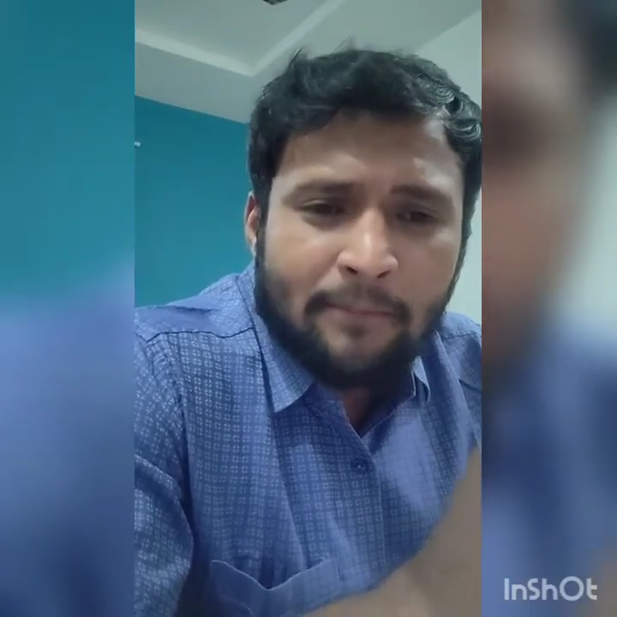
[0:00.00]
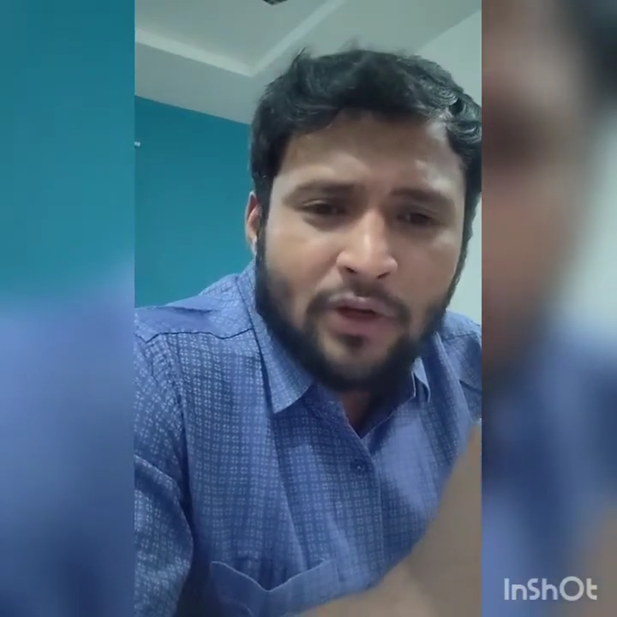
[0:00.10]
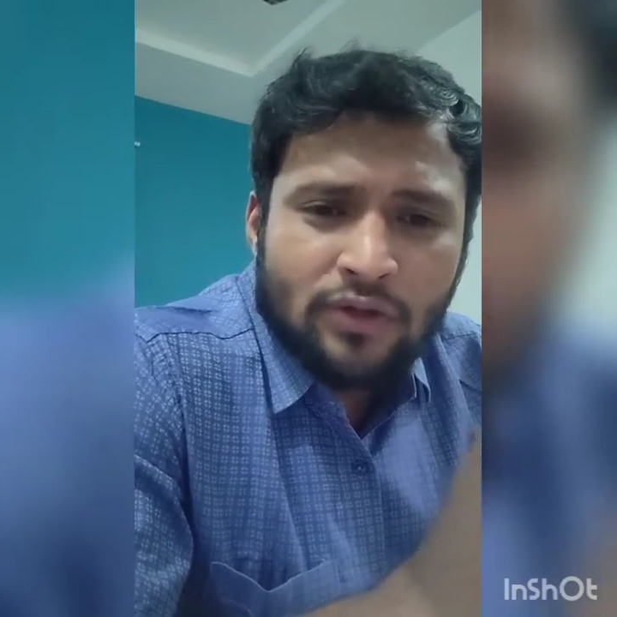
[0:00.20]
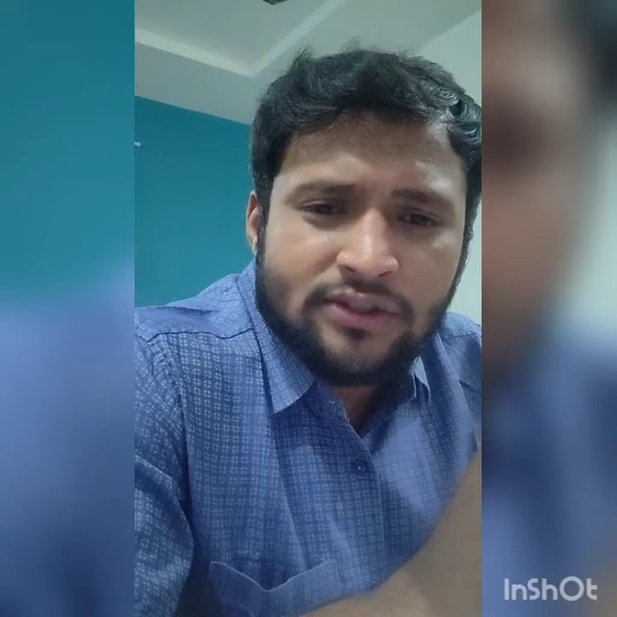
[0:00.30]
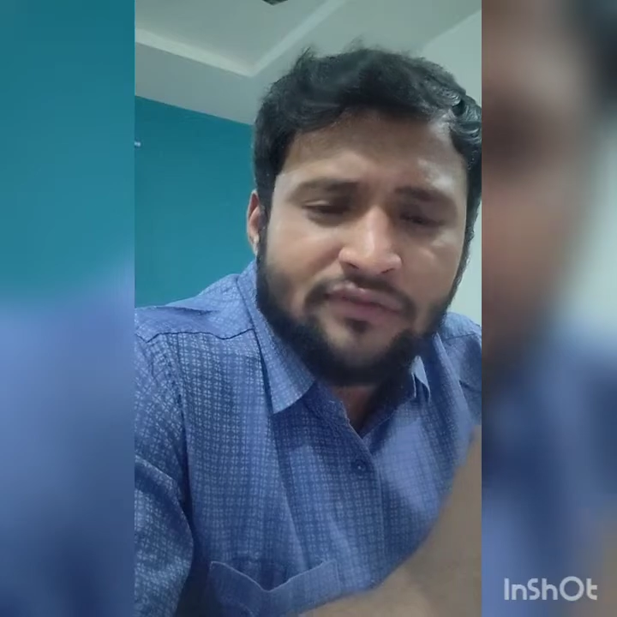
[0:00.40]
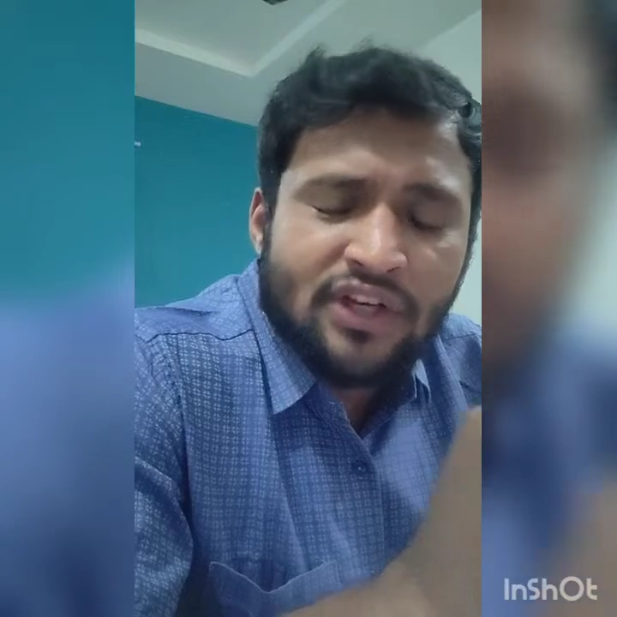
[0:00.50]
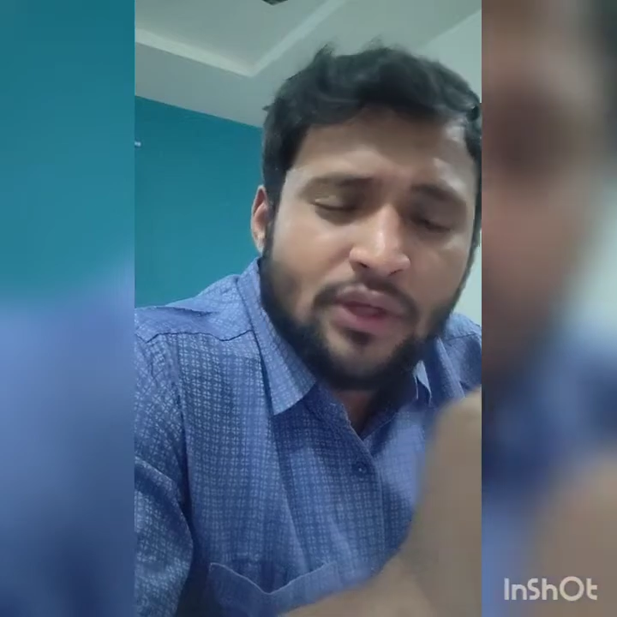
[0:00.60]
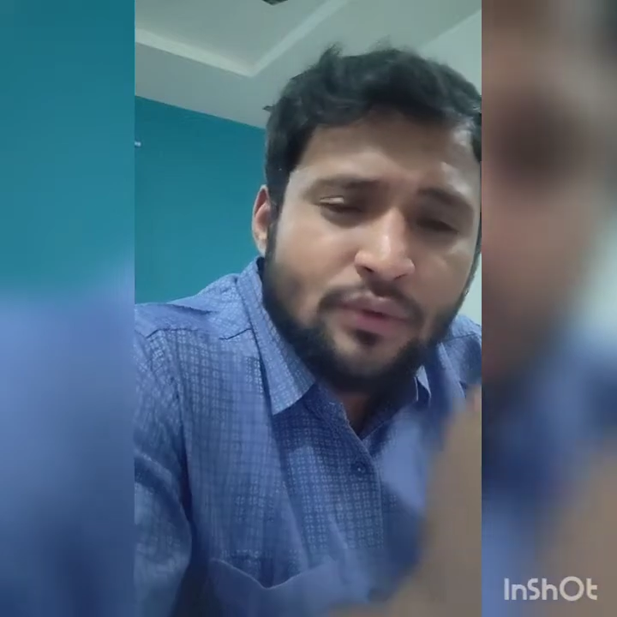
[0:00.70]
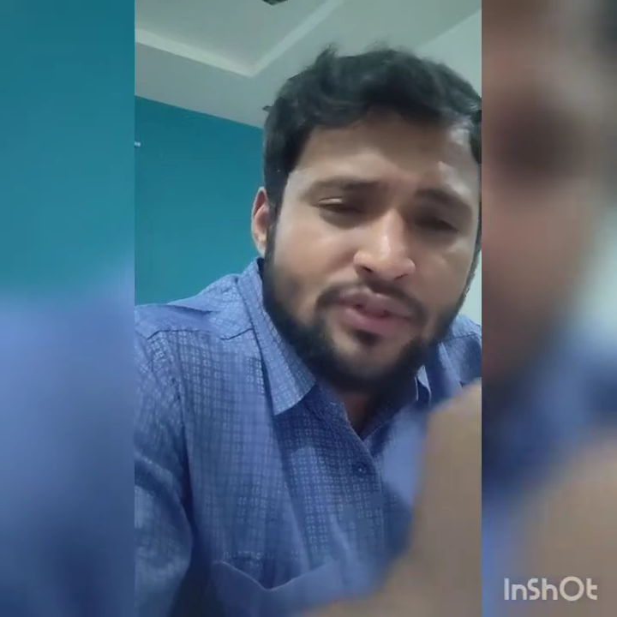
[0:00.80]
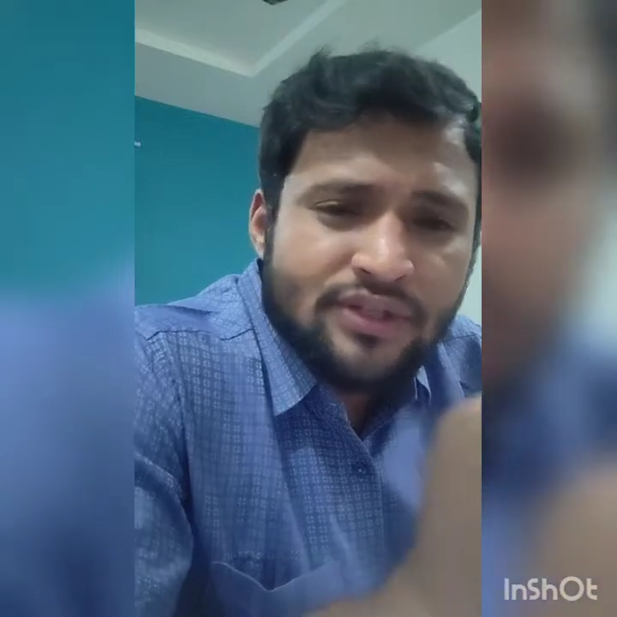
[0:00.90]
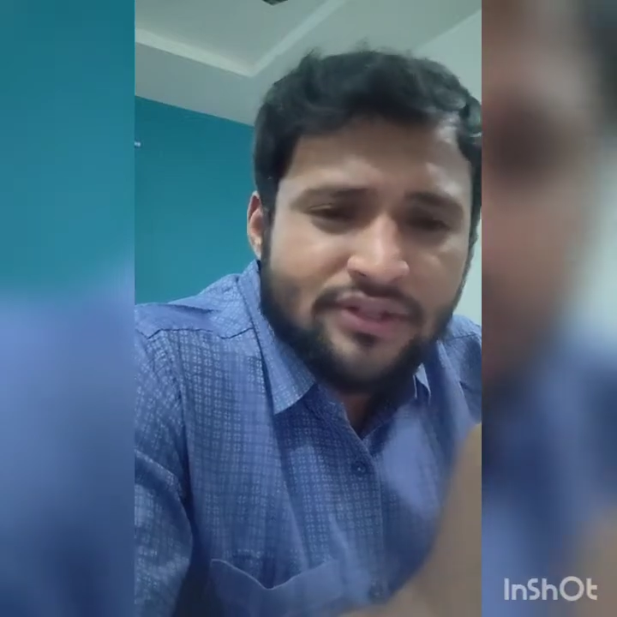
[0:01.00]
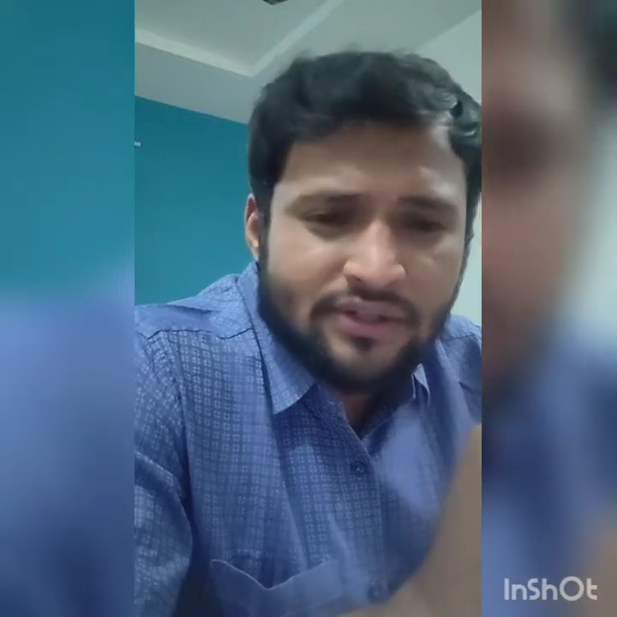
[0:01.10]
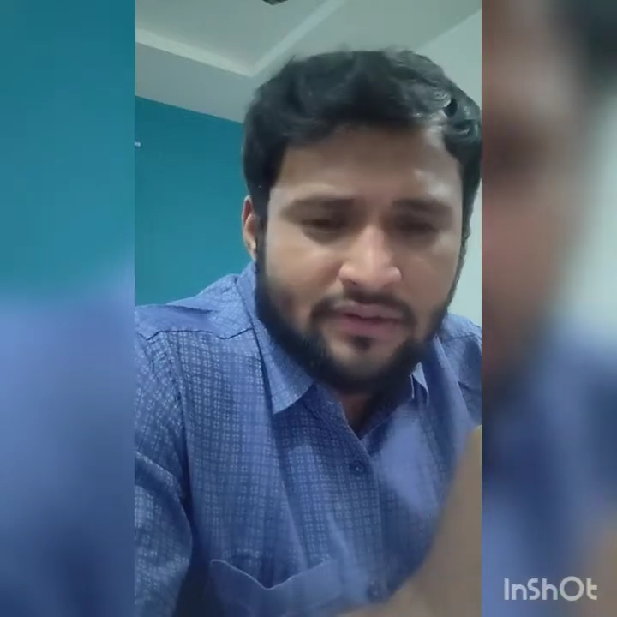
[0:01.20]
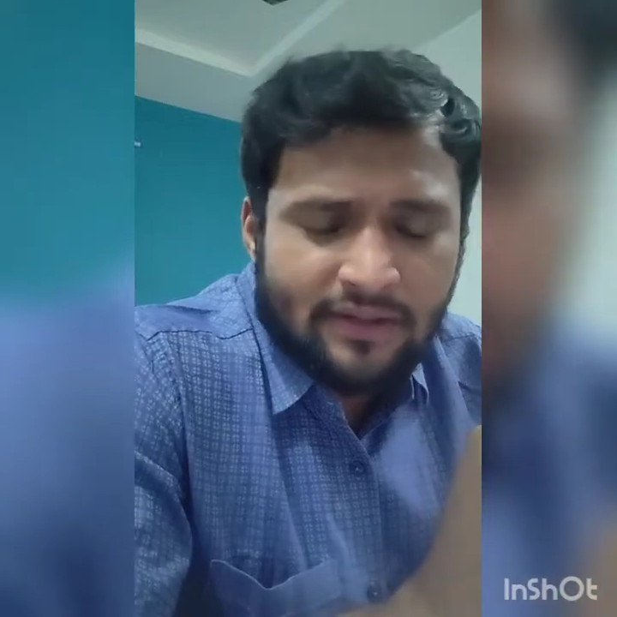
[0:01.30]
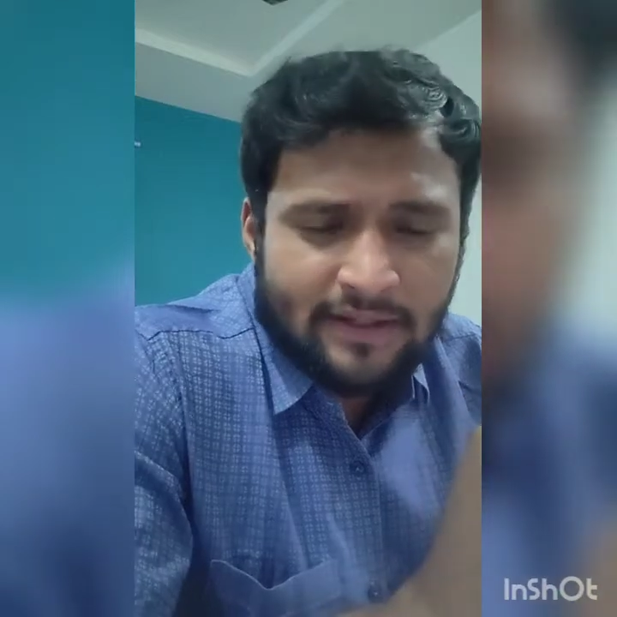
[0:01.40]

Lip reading: because of the nuisance